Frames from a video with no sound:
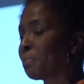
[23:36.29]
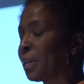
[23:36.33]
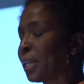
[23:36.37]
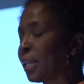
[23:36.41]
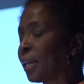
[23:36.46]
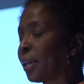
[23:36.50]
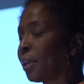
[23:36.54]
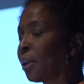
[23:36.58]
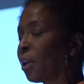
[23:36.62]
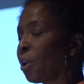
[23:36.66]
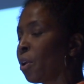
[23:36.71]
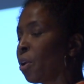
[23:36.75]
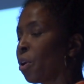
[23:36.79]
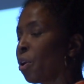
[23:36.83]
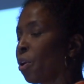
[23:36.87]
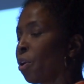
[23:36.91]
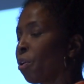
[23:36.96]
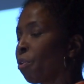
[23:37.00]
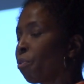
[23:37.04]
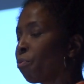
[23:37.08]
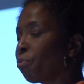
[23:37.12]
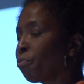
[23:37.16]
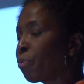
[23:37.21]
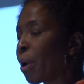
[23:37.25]
many
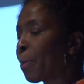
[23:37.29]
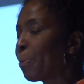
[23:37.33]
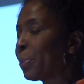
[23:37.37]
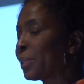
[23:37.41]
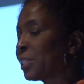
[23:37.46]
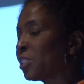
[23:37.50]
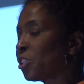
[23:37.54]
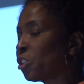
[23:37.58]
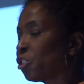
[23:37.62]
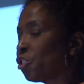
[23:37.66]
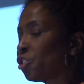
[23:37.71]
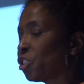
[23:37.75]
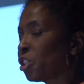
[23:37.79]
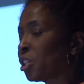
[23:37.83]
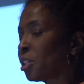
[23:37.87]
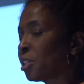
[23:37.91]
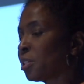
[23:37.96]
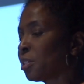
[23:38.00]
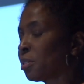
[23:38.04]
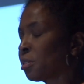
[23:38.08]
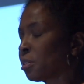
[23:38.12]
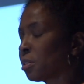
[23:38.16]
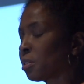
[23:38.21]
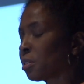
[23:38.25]

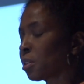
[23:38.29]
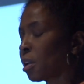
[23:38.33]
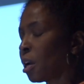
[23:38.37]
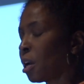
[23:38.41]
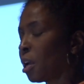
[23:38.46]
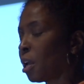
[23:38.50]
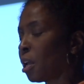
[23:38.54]
repetitious